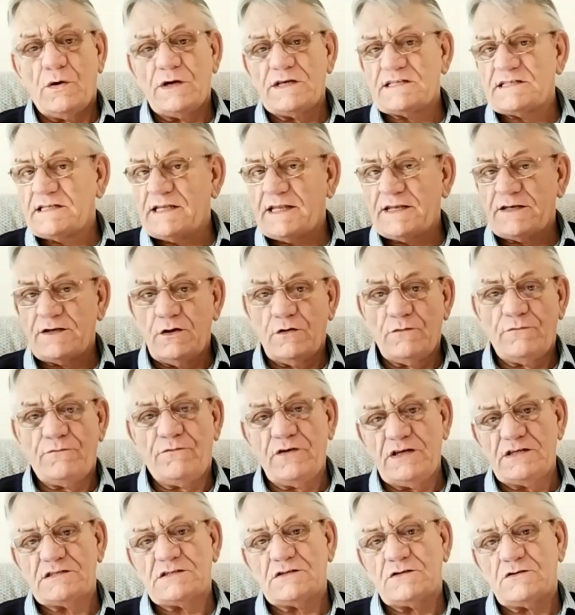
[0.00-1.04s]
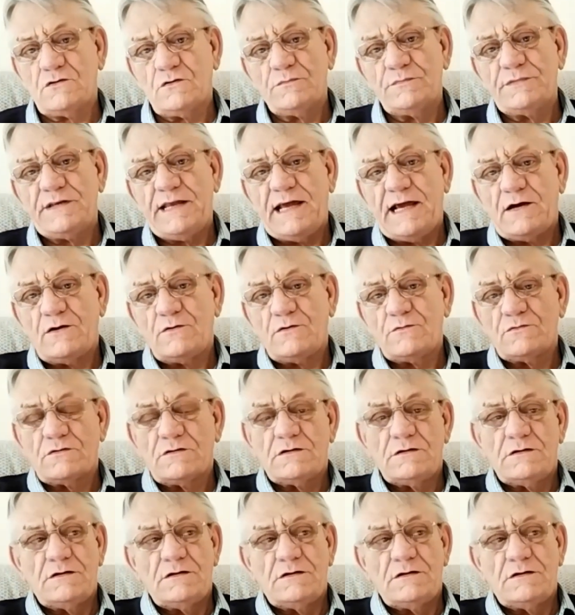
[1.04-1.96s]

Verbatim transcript: he said, I'd love for you to come down.